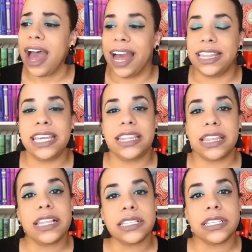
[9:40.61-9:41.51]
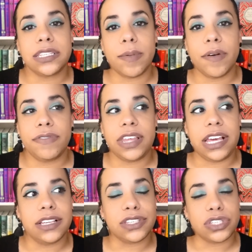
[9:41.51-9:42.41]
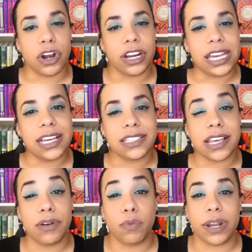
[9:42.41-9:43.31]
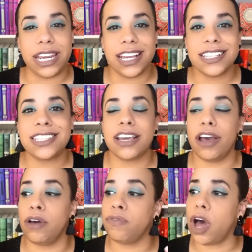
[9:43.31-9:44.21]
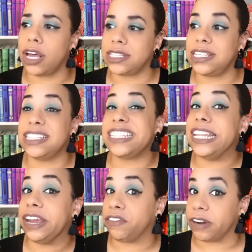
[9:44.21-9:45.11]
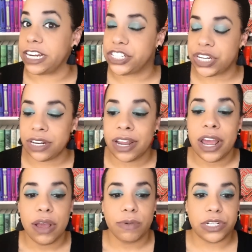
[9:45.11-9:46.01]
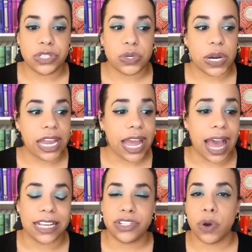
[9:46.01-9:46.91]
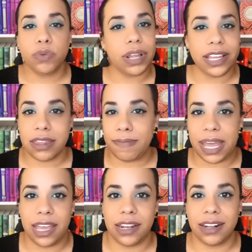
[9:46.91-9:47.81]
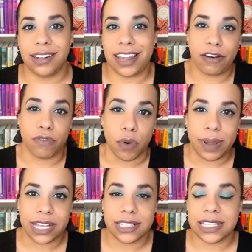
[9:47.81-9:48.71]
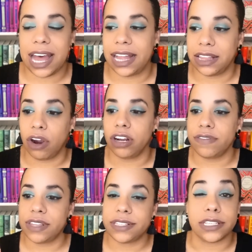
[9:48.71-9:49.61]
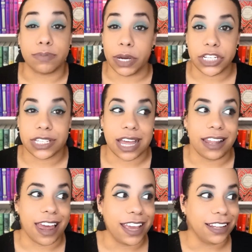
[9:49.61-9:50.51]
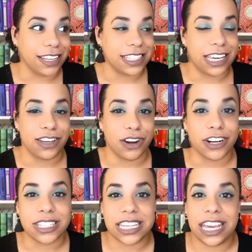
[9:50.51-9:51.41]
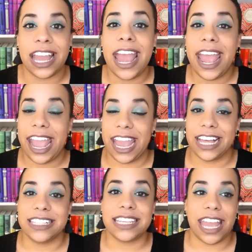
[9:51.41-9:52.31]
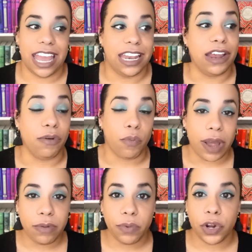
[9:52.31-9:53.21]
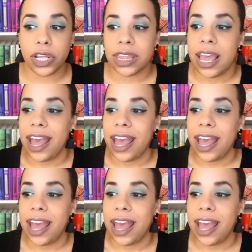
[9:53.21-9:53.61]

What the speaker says: I think that this is some of the snarkiest and wittiest of Austen's narration, which is great. I don't like the main romance at the heart of this as much as I like Lizzie and Darcy and Anne and Wentworth.